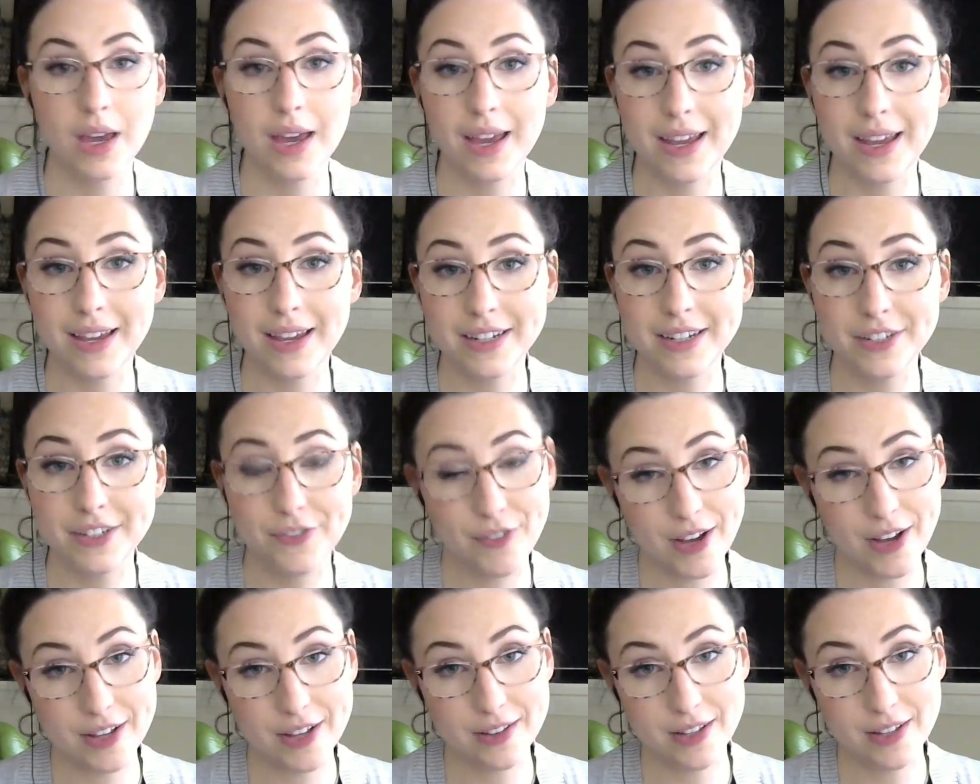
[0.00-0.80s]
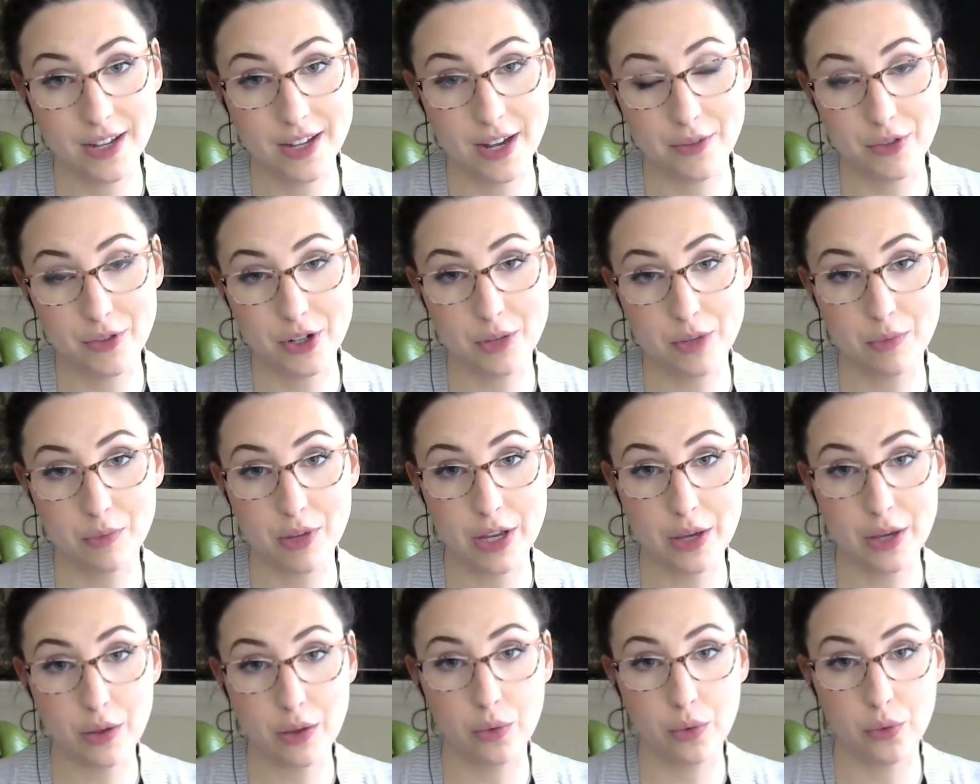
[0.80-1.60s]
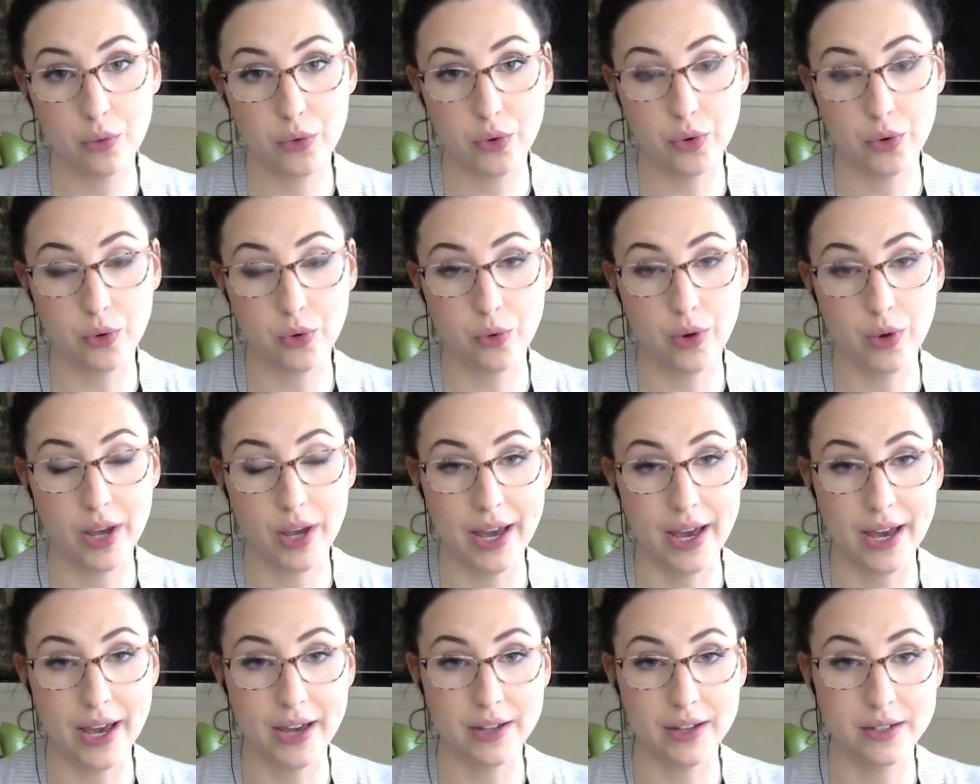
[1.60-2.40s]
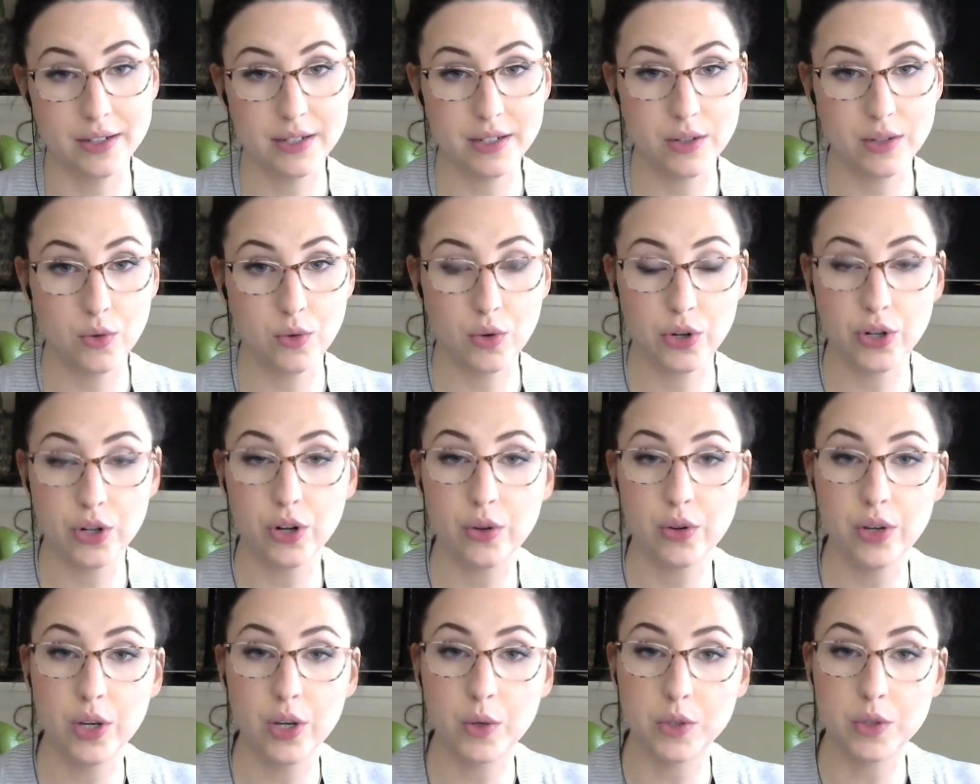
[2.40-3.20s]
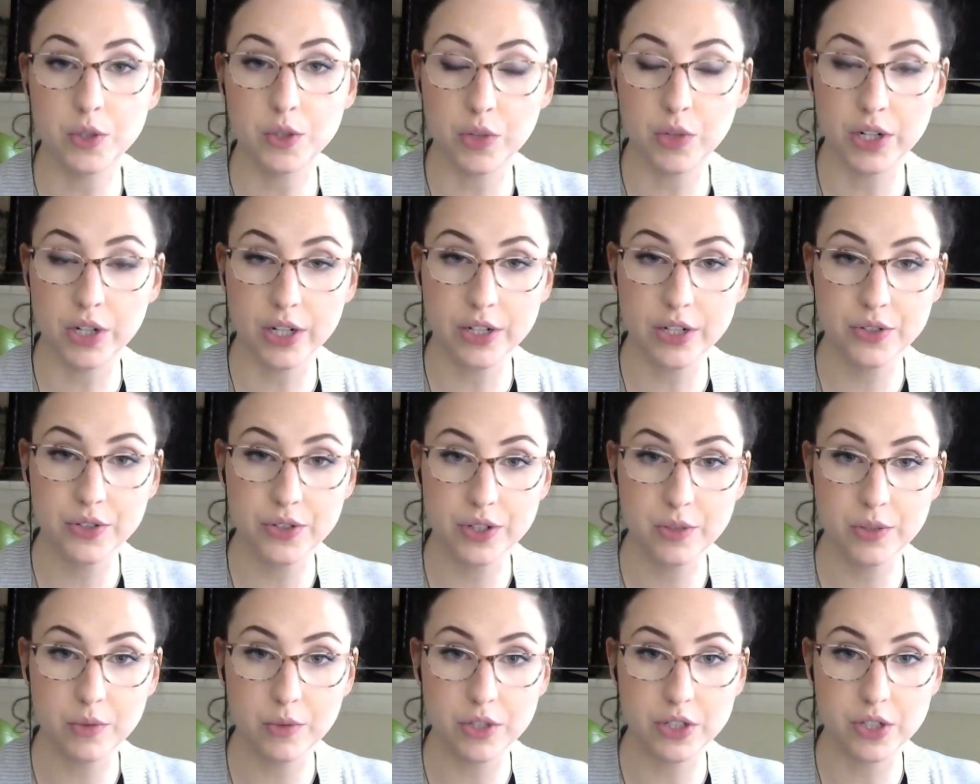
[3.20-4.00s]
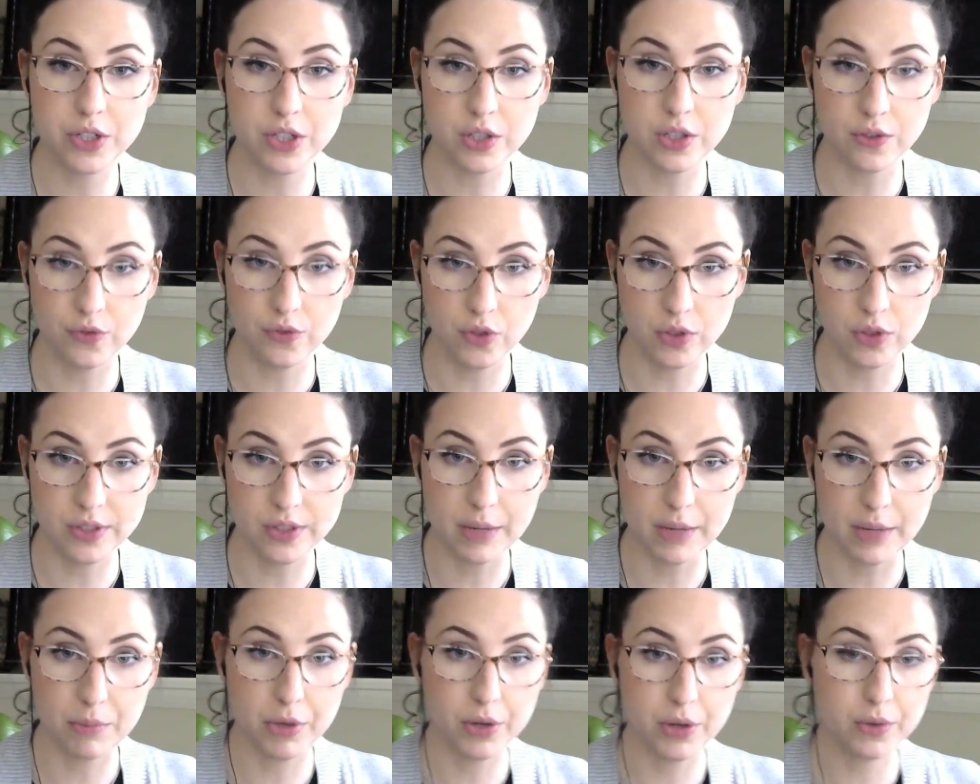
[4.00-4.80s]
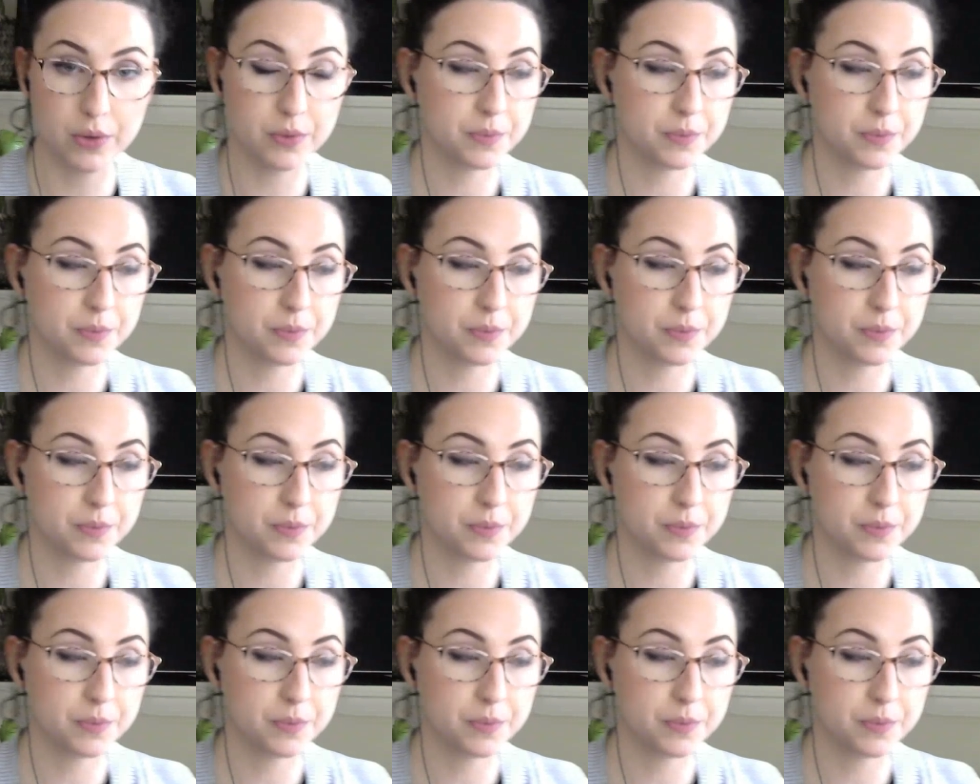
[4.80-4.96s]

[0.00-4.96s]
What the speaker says: And finally, I'm going to play through at quarter note equals 100, which is the full tempo.